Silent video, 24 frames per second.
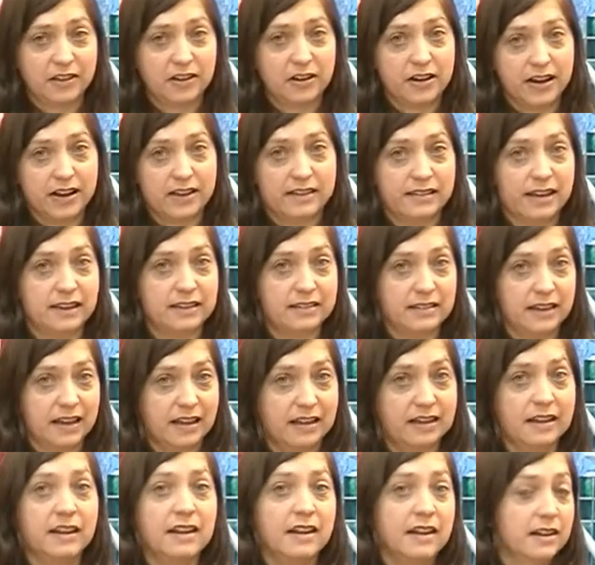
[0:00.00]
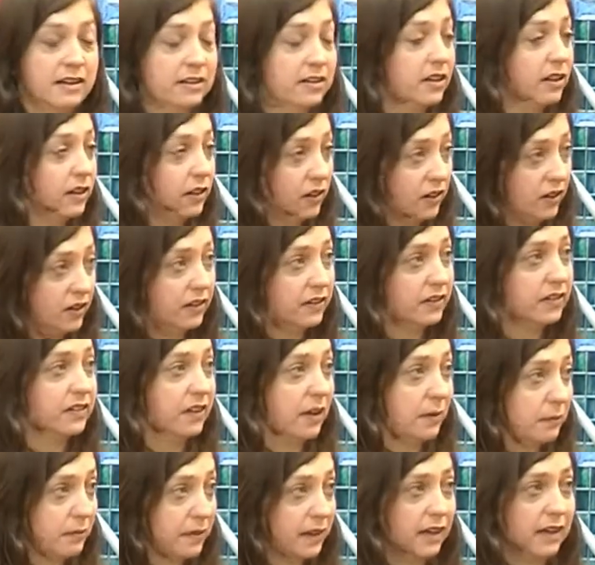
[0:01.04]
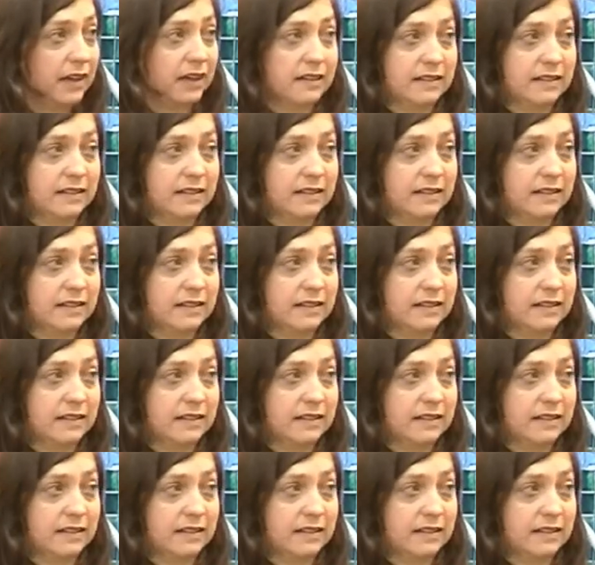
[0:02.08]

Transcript: And as I said, to learn something.